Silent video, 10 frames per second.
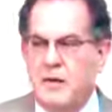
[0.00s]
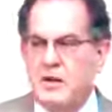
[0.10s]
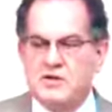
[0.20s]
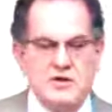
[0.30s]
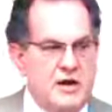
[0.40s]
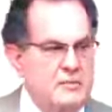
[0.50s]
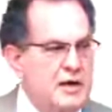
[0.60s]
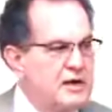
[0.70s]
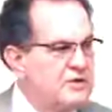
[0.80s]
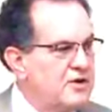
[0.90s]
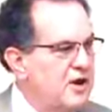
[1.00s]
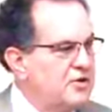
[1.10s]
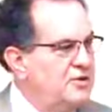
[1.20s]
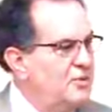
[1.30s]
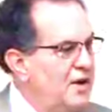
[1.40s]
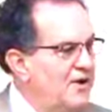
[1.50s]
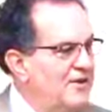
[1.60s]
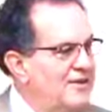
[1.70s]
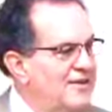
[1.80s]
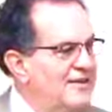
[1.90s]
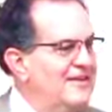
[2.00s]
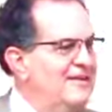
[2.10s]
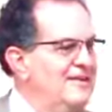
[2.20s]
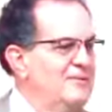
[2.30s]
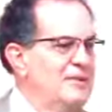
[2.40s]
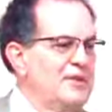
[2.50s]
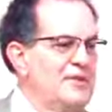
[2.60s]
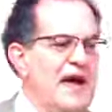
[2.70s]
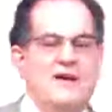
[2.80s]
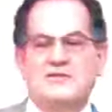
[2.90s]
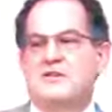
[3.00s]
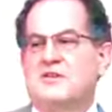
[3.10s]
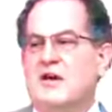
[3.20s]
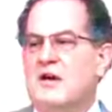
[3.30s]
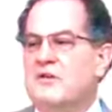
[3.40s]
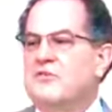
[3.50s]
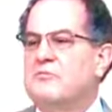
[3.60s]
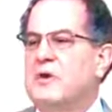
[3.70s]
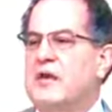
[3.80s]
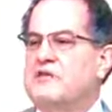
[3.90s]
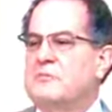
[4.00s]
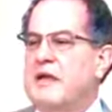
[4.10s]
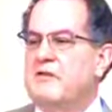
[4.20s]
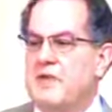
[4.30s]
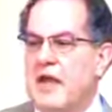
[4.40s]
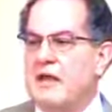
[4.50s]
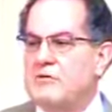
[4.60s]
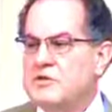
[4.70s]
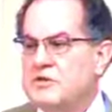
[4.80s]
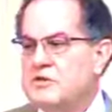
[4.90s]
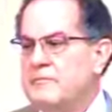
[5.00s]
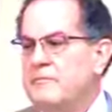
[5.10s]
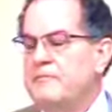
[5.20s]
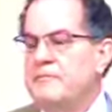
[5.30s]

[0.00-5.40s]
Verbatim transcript: I'm not sure anybody can talk too well with a thousand tongues, but it's speaking of languages.